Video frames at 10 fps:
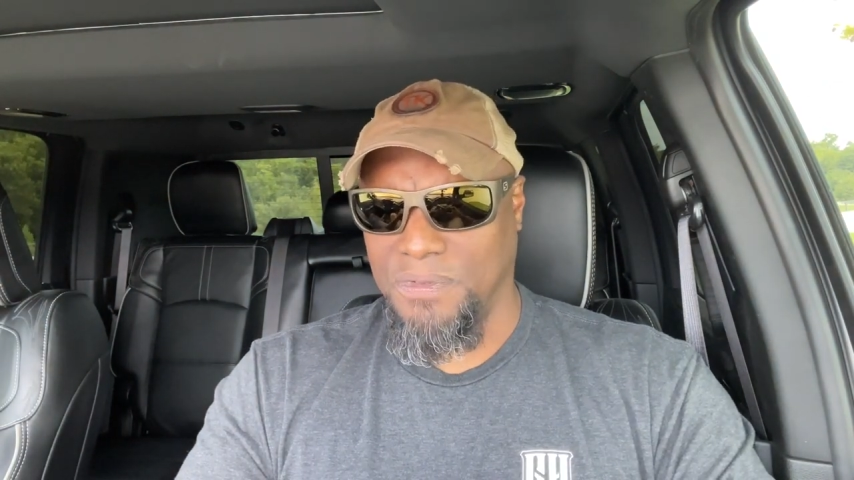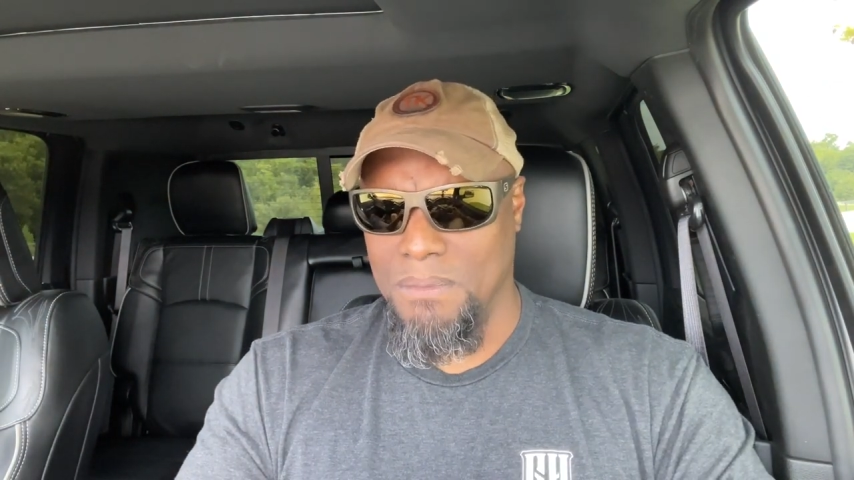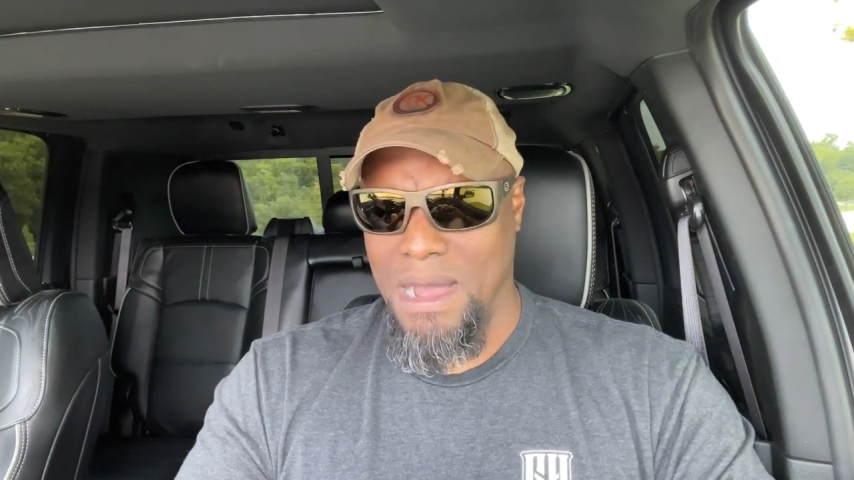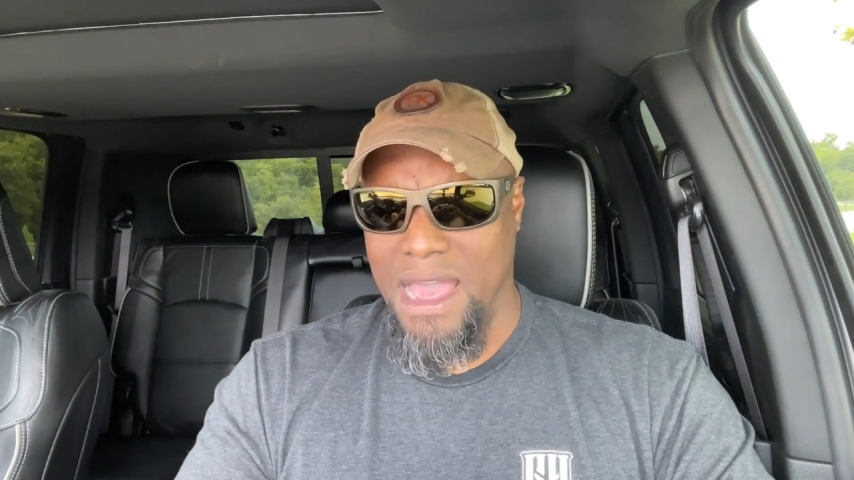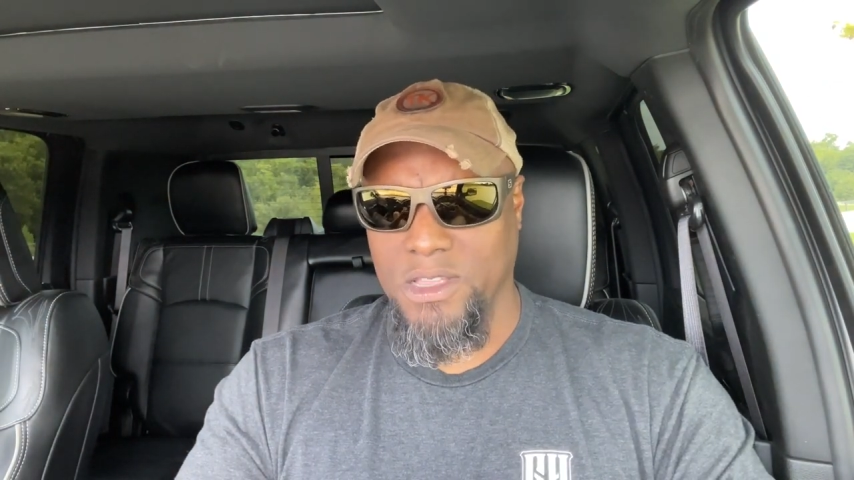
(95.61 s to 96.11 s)

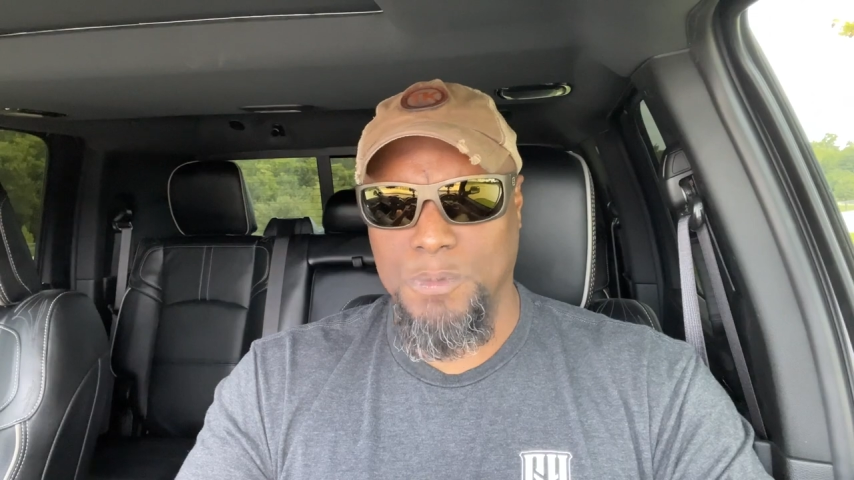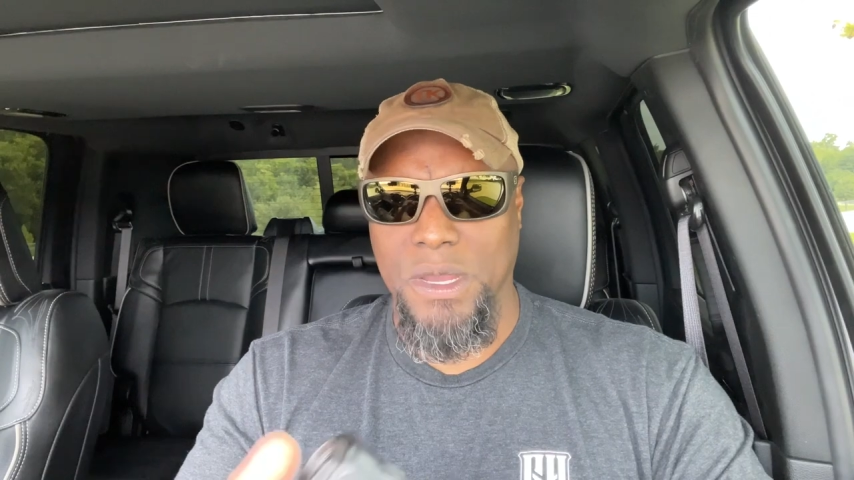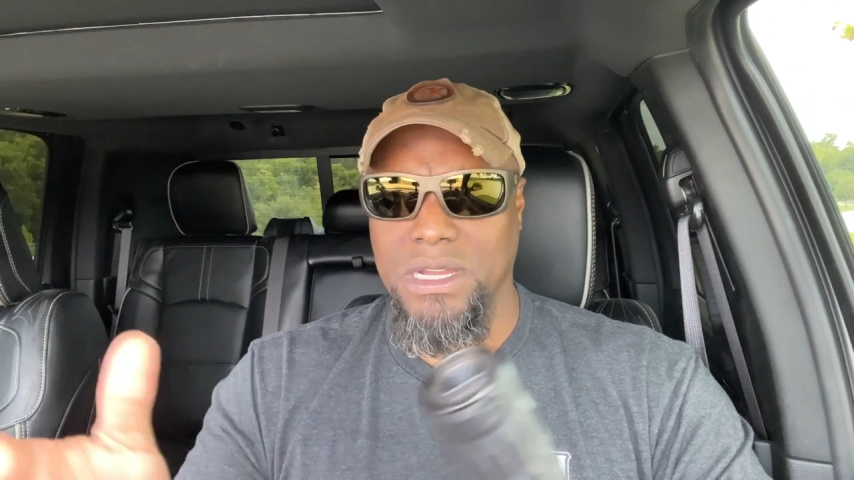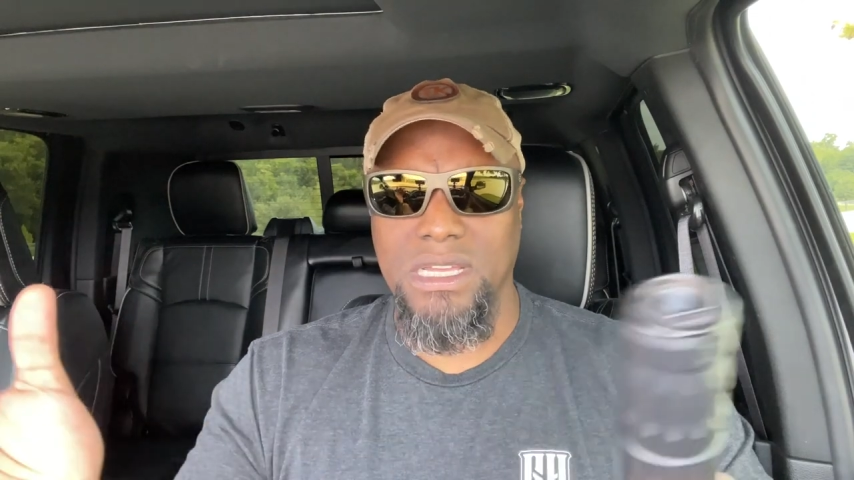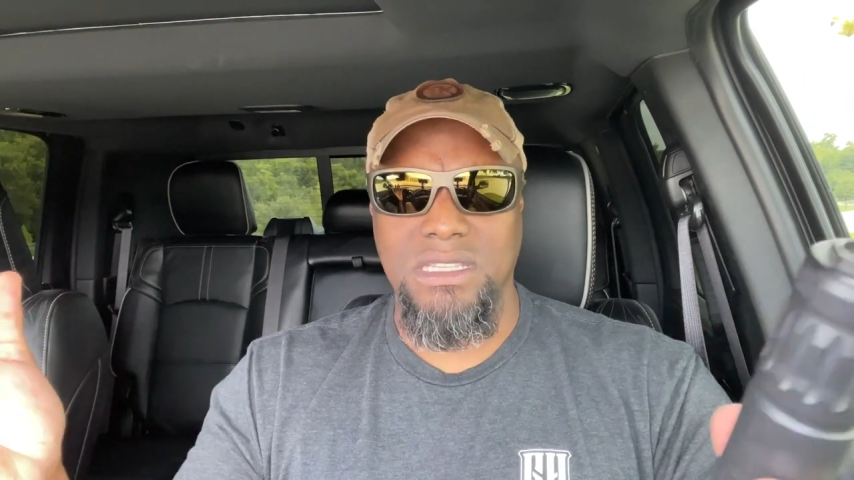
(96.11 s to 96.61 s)
from my
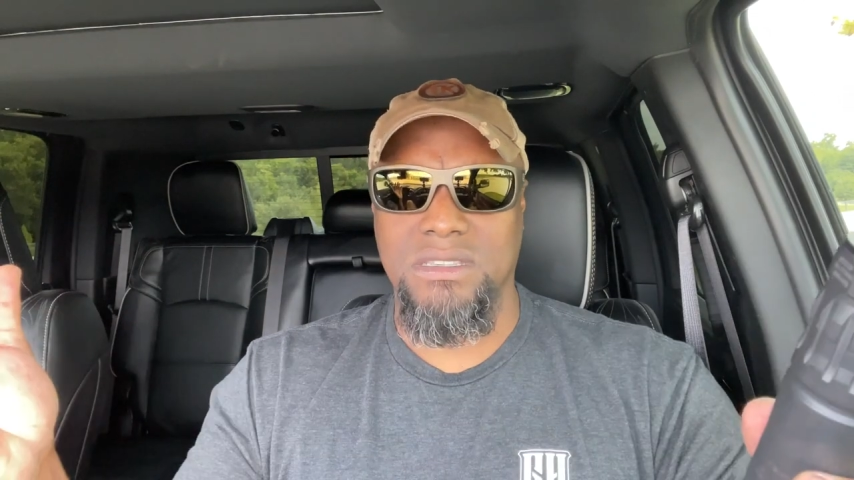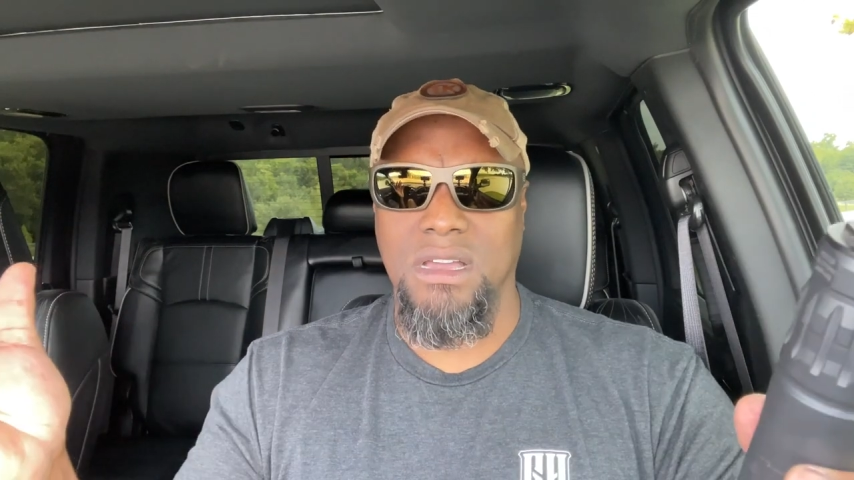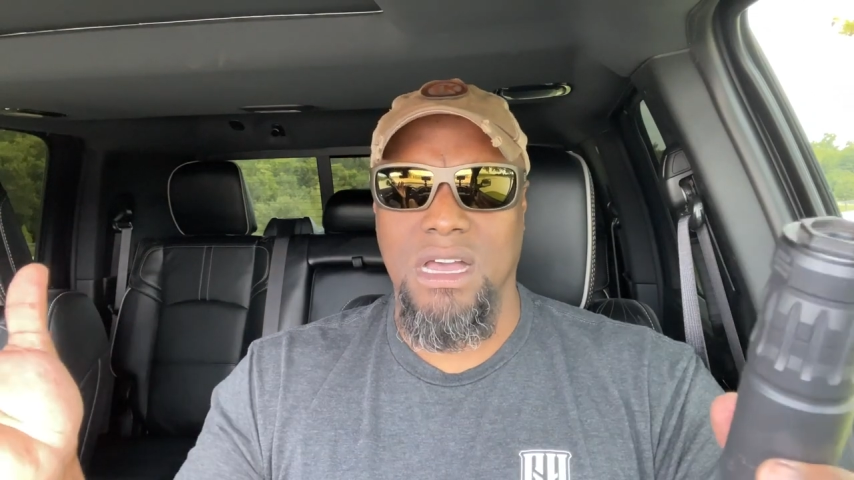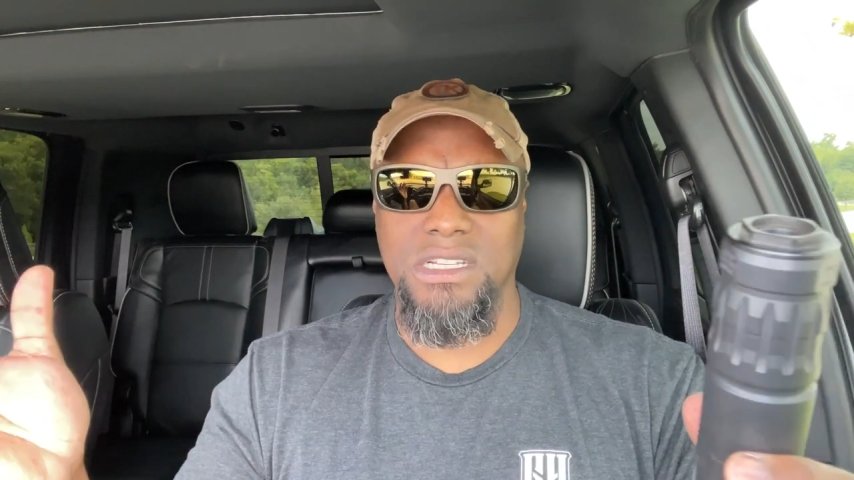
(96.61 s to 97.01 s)
experience